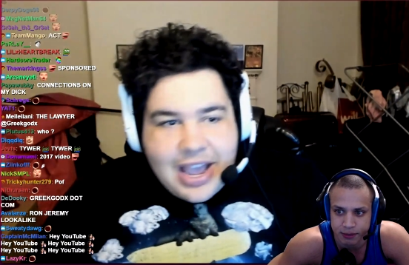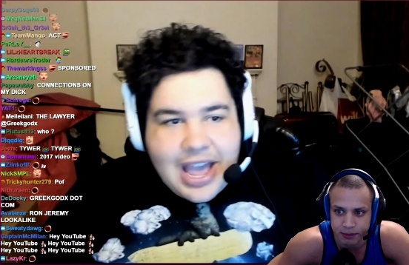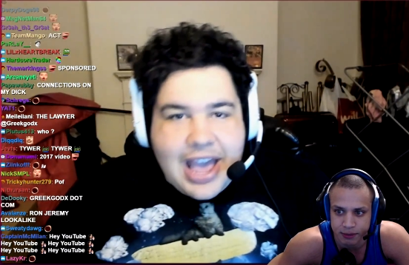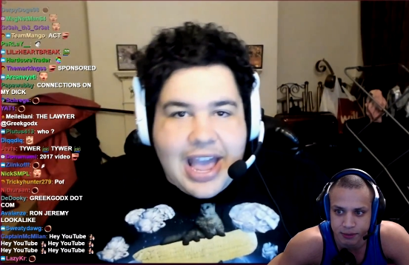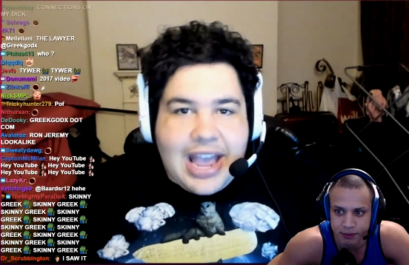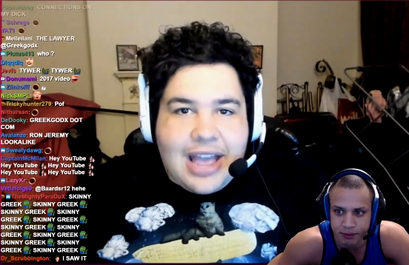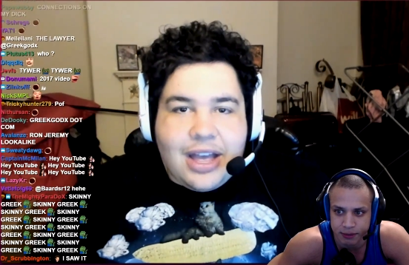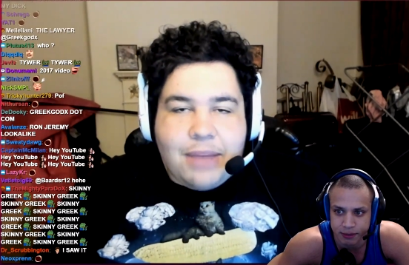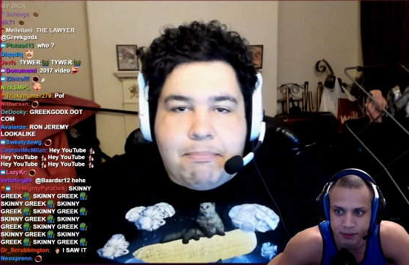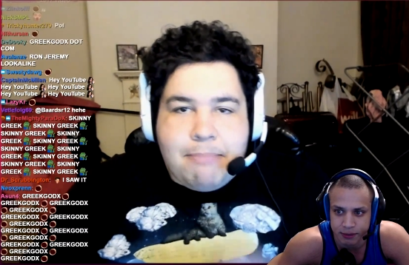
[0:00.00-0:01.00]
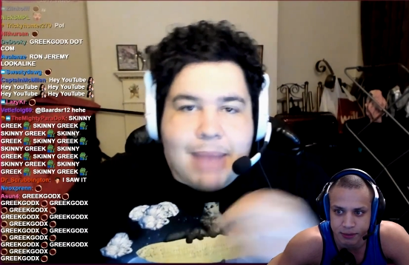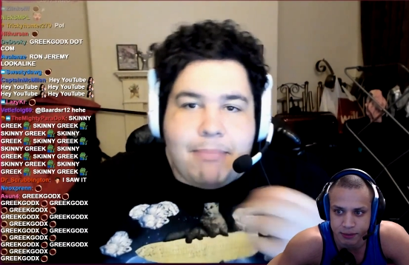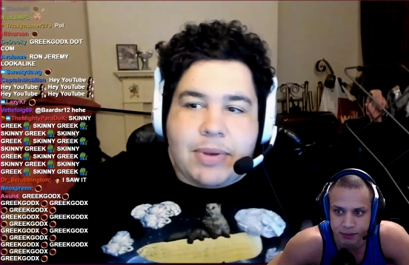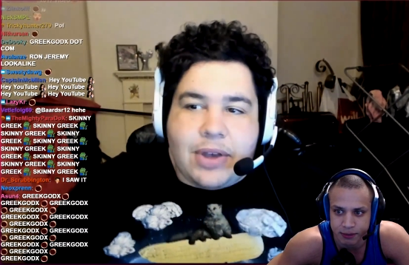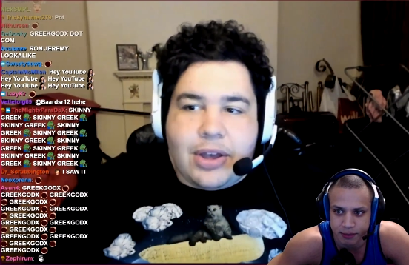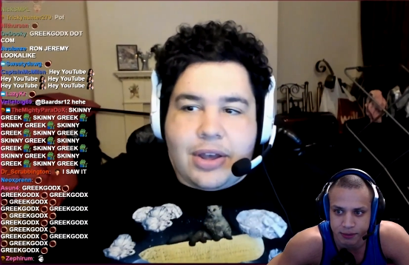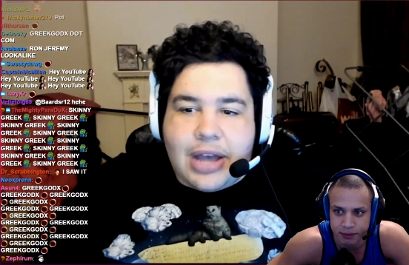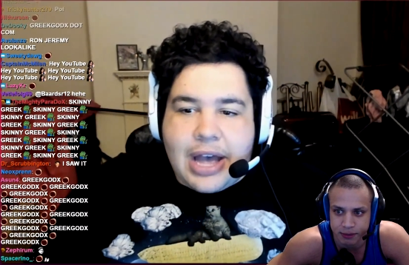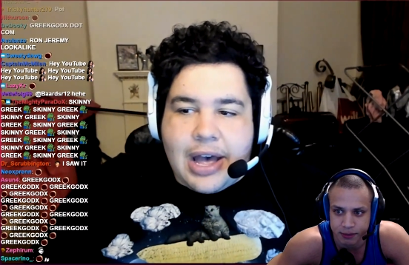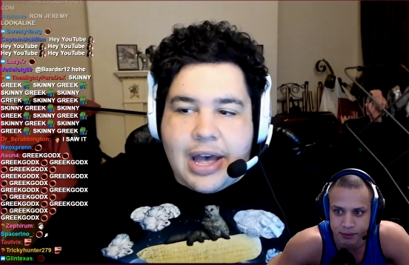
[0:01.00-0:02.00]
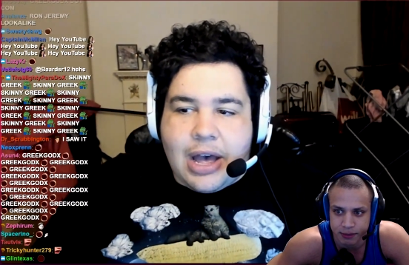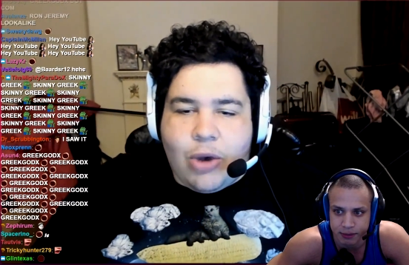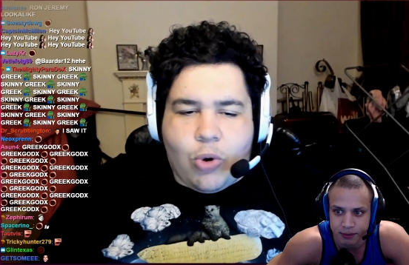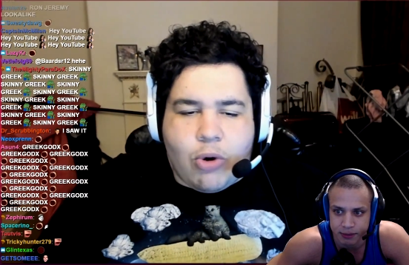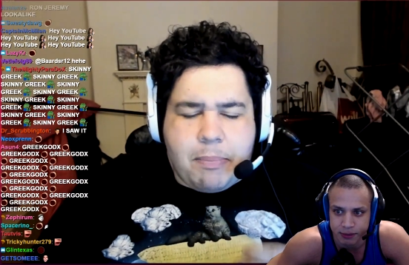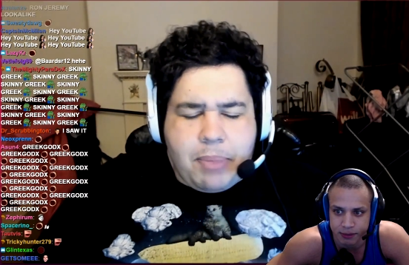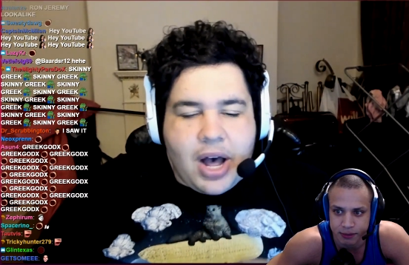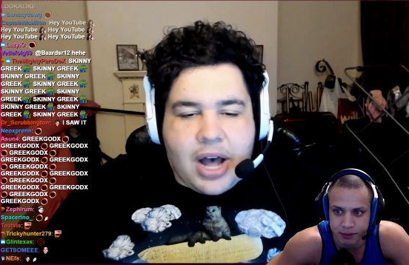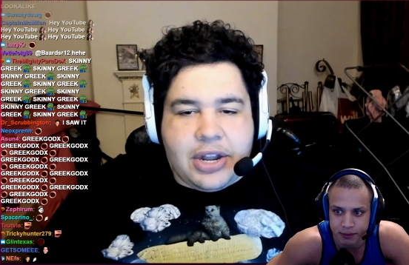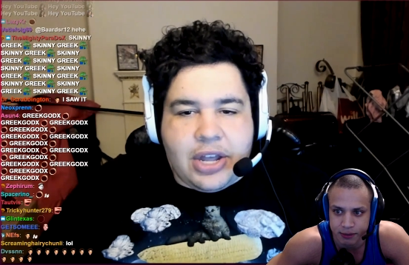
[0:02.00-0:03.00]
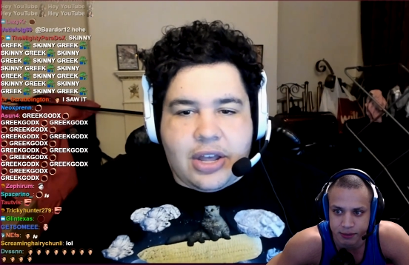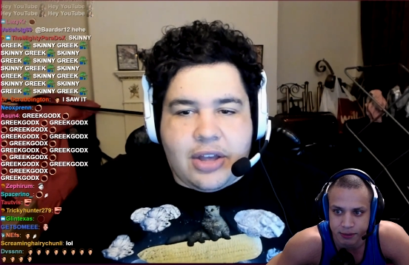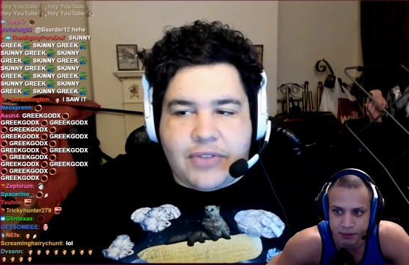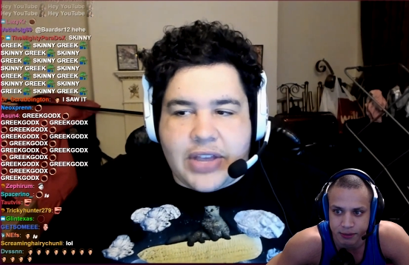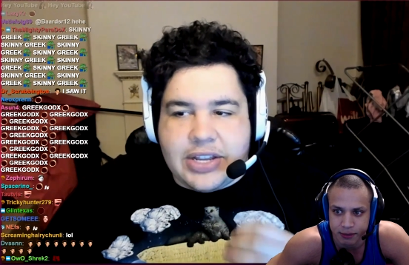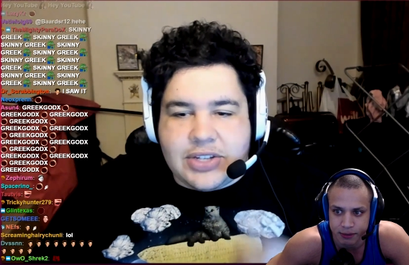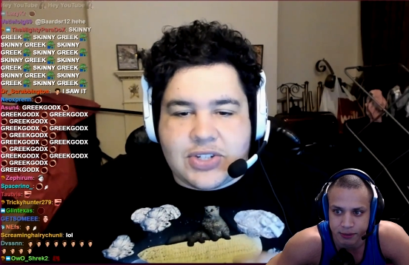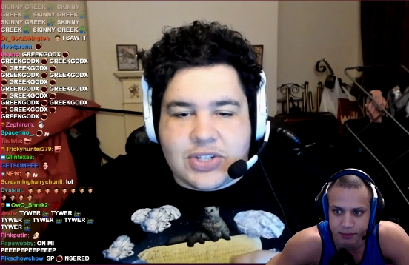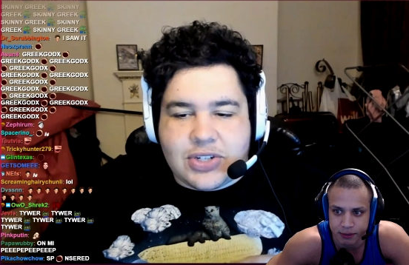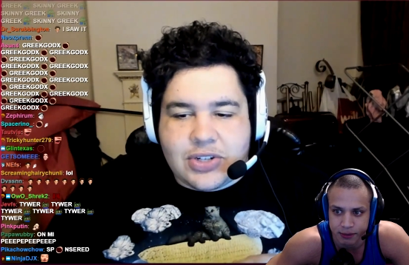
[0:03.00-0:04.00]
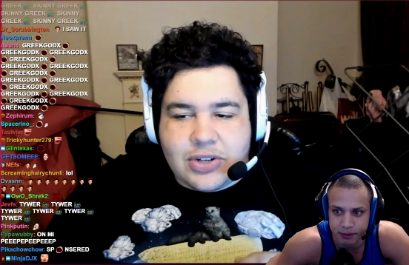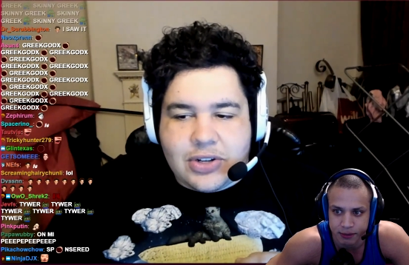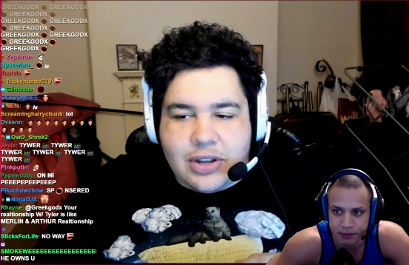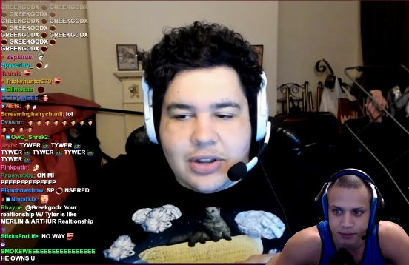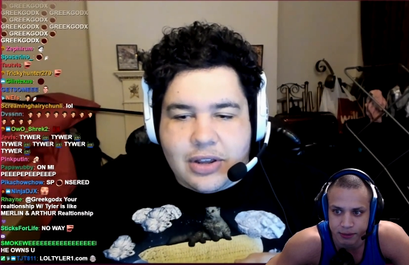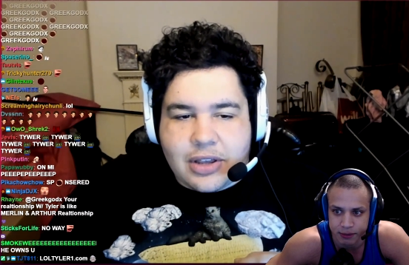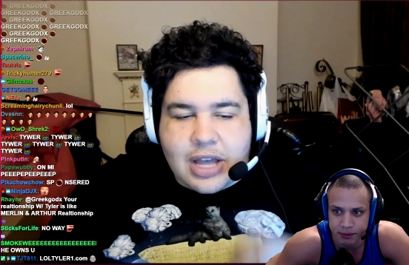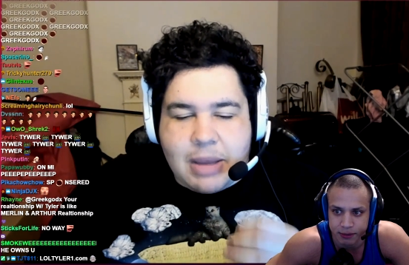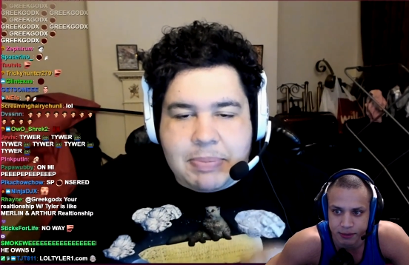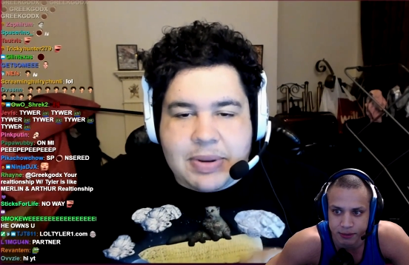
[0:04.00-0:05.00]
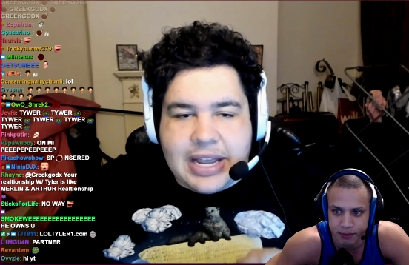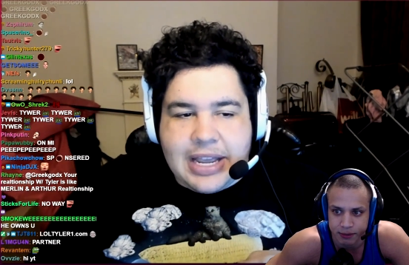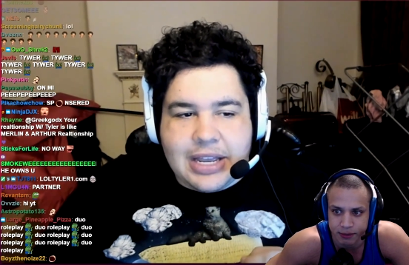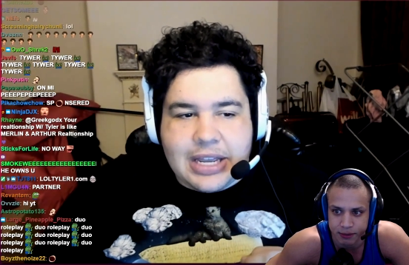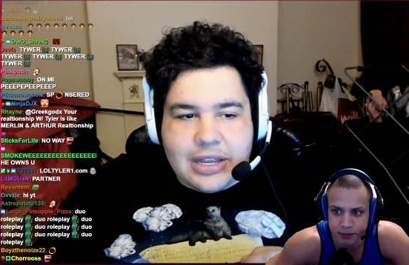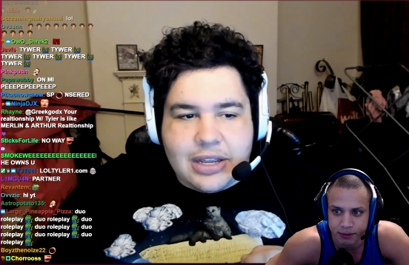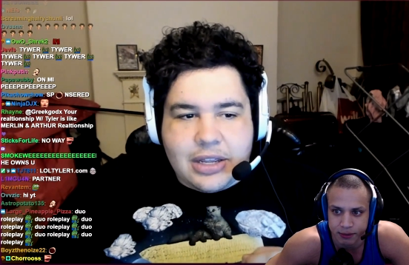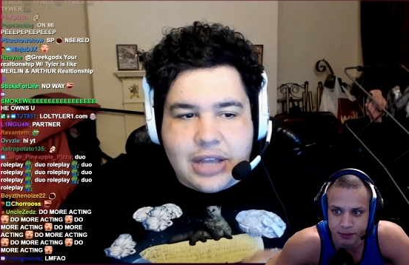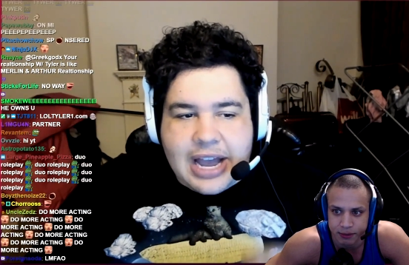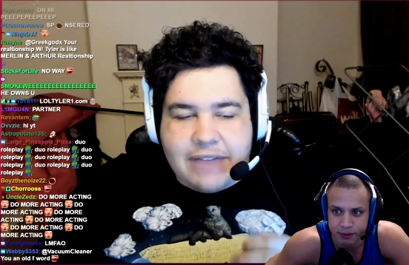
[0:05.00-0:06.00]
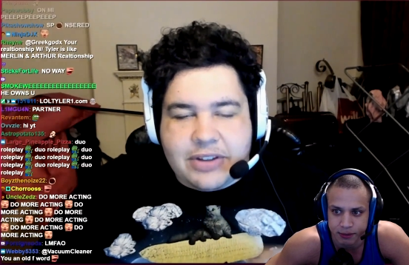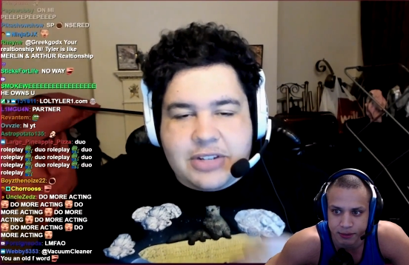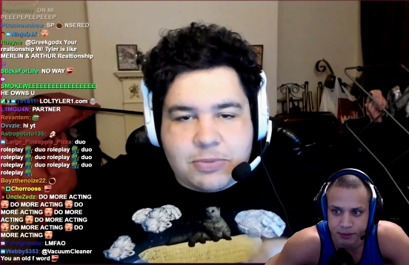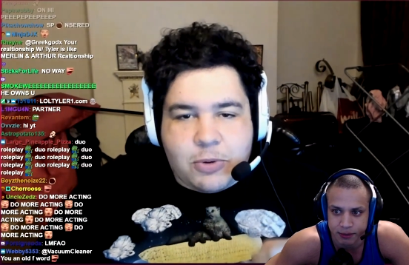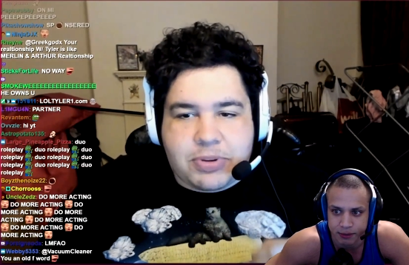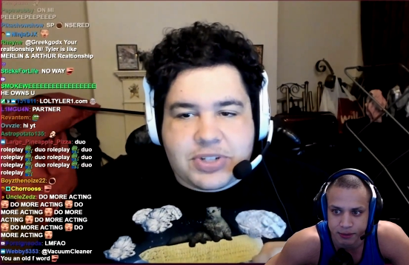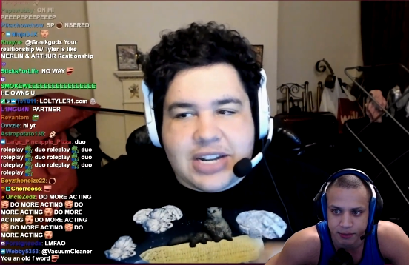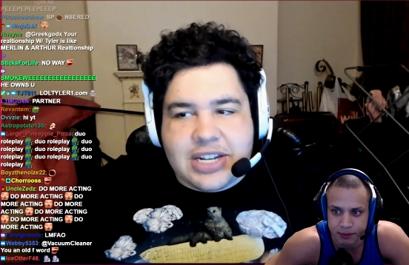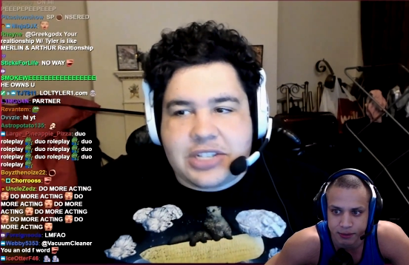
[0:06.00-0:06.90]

Speaker 1: a member uh, or a partner of his company, I have a small percentage.